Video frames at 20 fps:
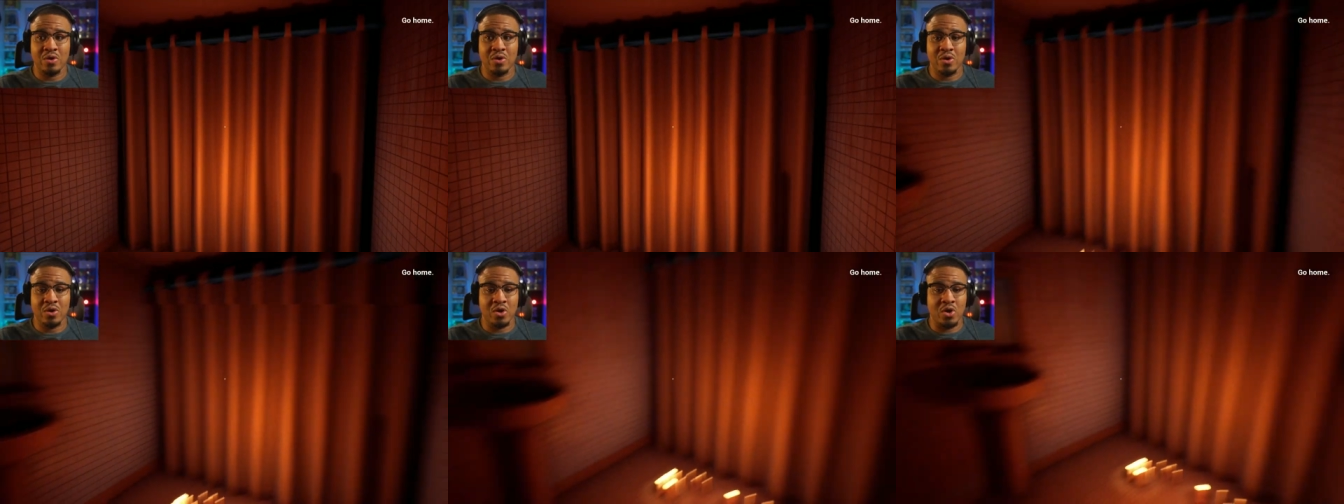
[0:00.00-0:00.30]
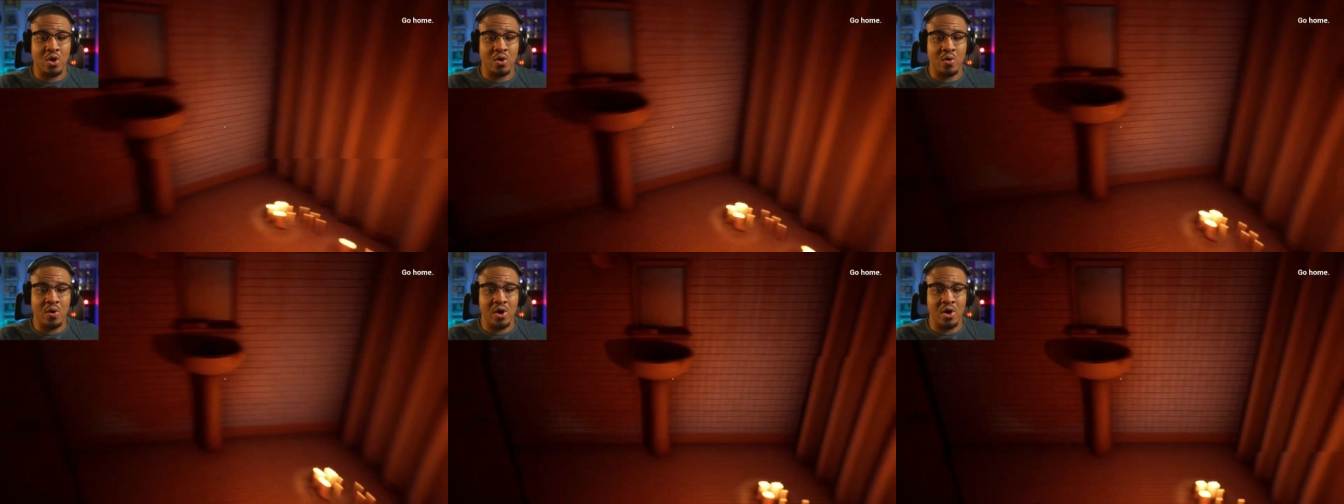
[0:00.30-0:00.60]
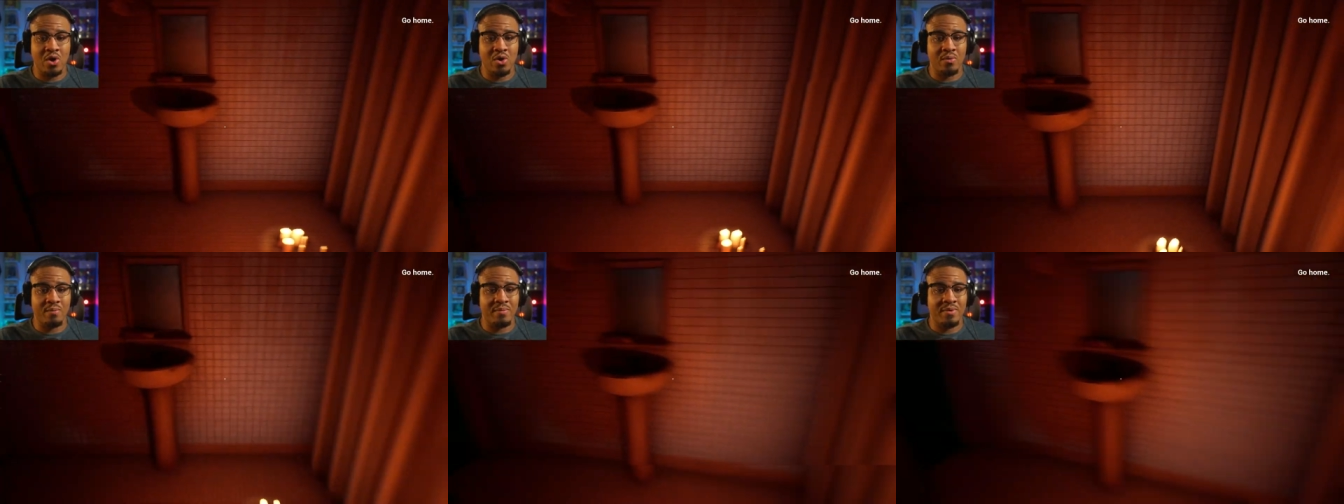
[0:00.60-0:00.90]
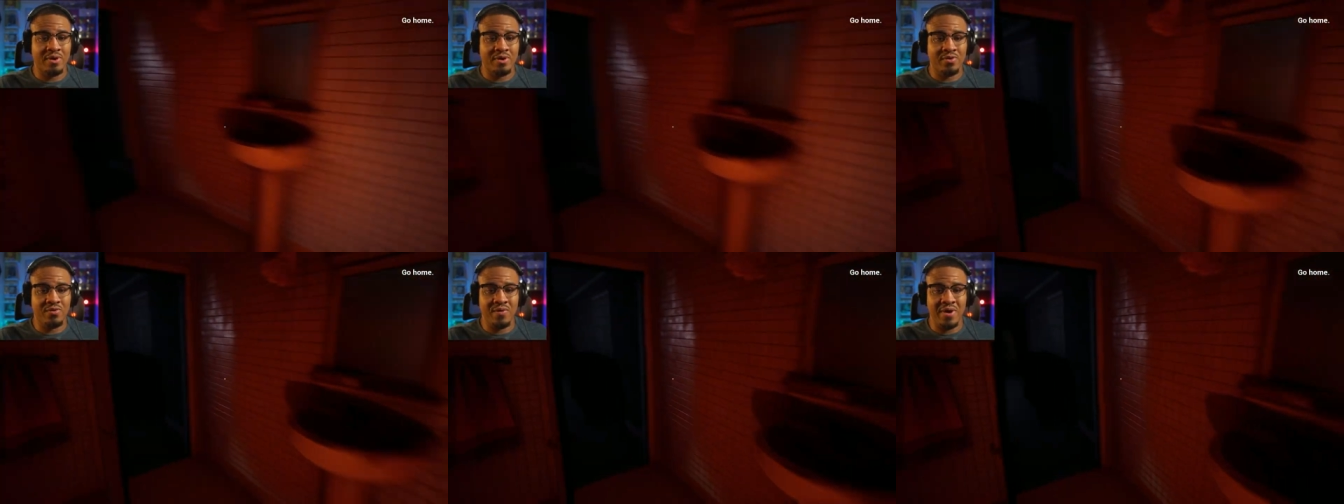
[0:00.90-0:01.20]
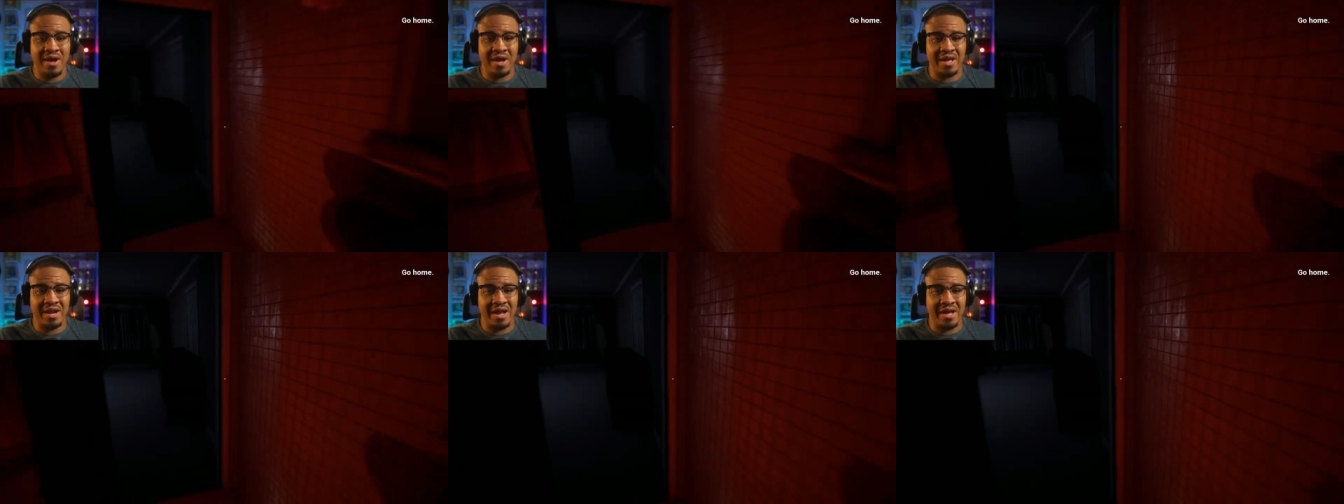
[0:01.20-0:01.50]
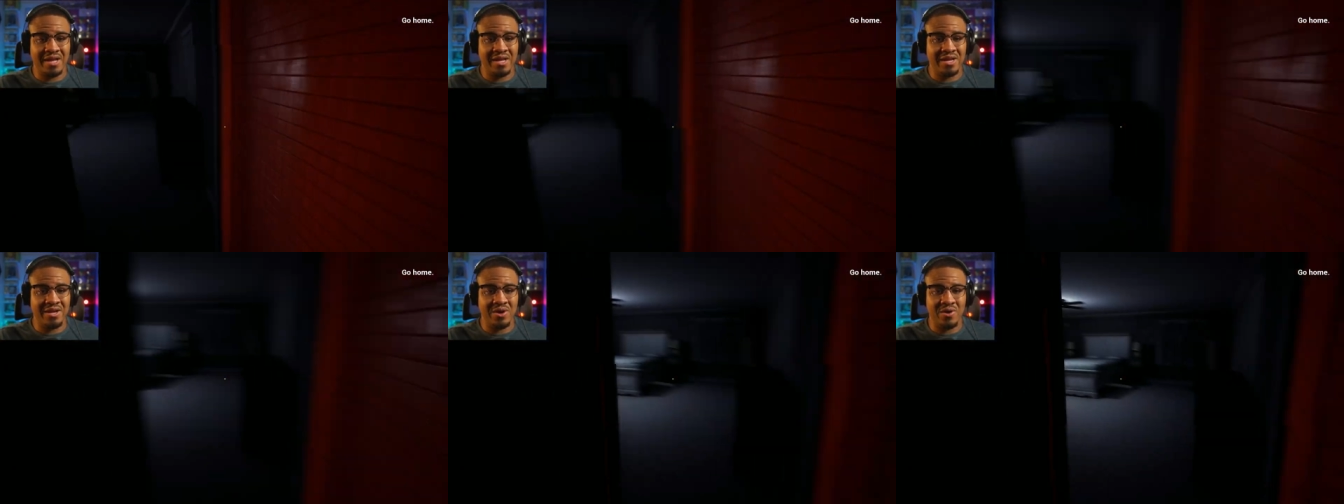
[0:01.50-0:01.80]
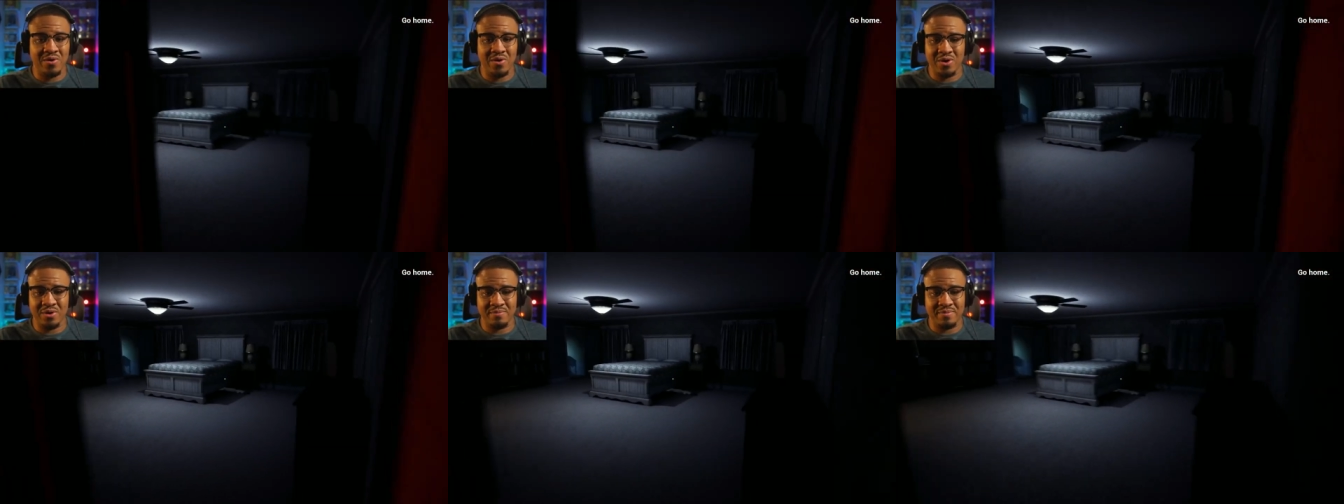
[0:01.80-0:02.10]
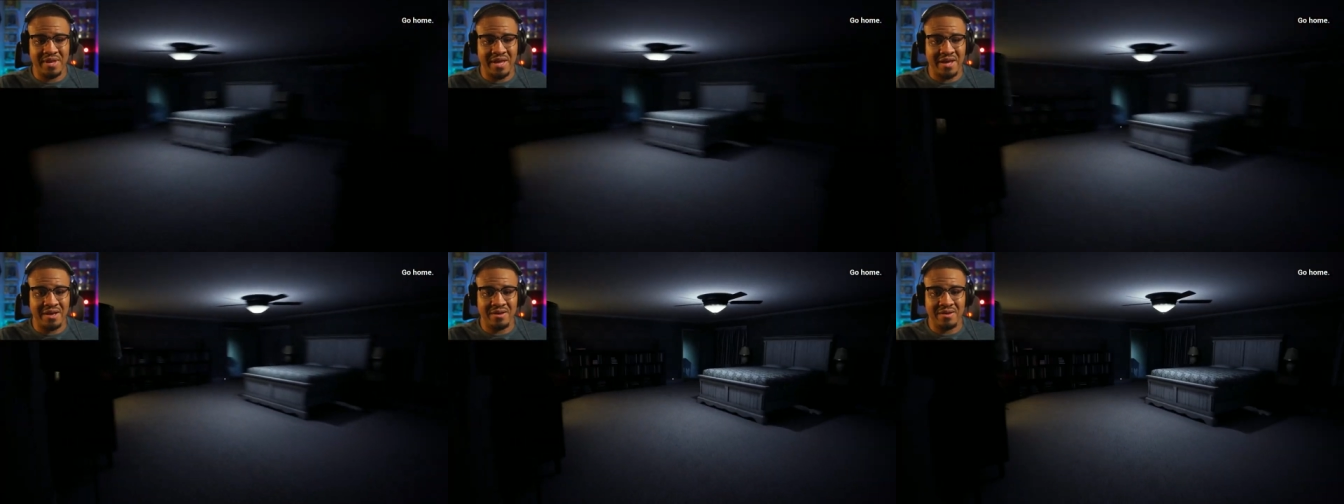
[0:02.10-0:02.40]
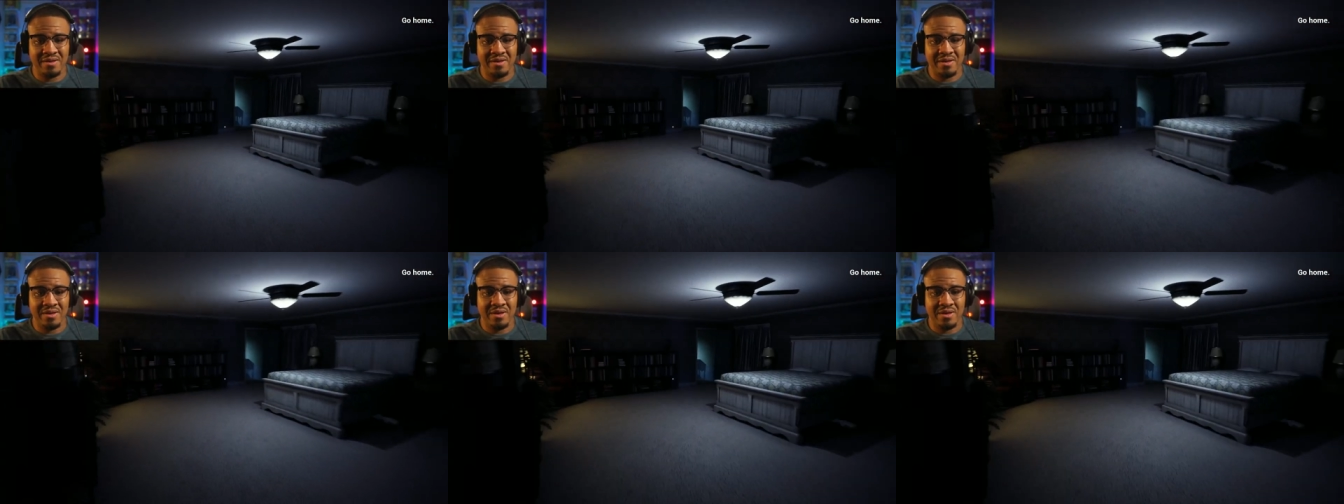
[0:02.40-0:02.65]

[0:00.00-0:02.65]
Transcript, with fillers: Go home. Great. I can go home now.